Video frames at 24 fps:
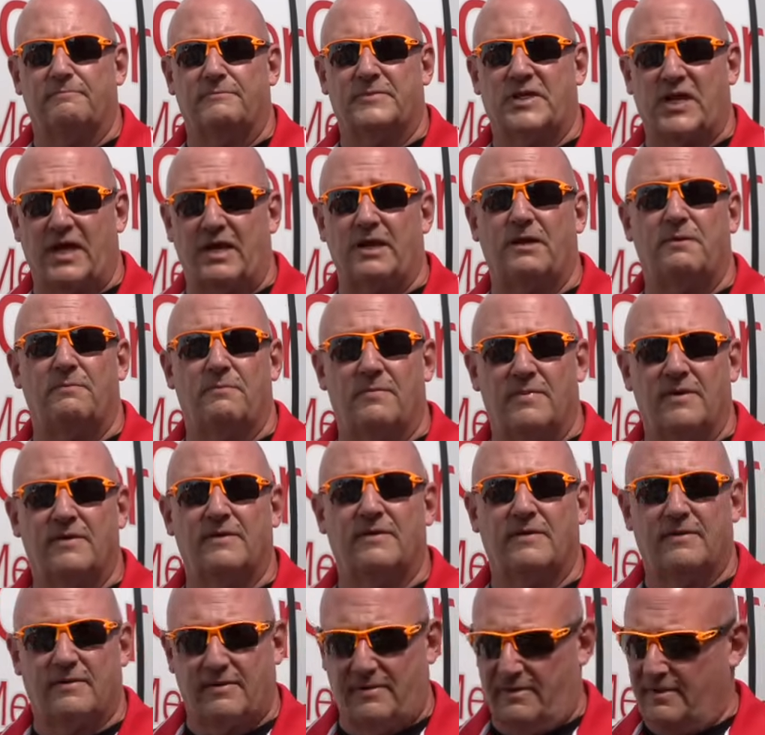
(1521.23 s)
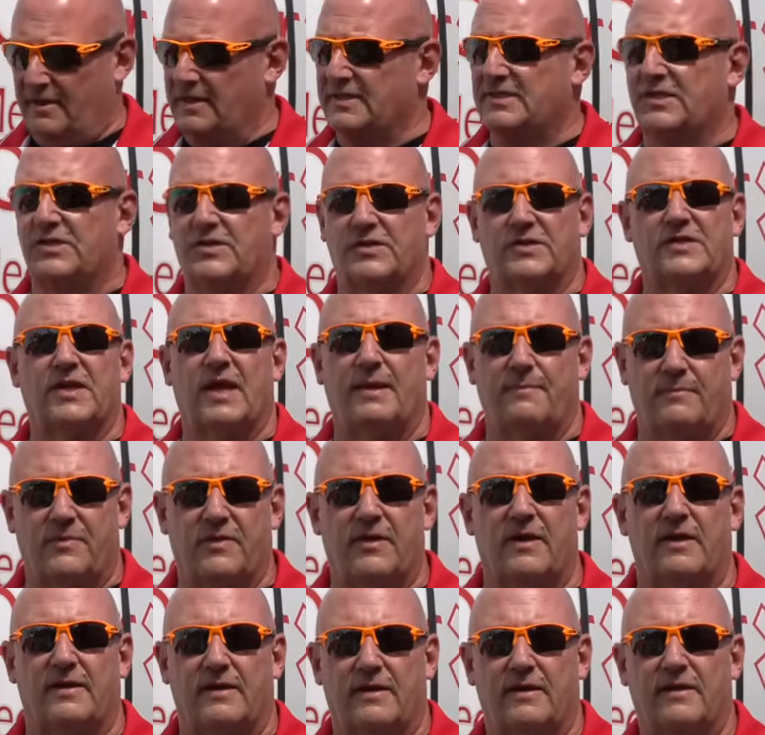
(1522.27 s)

team, it's the same thing.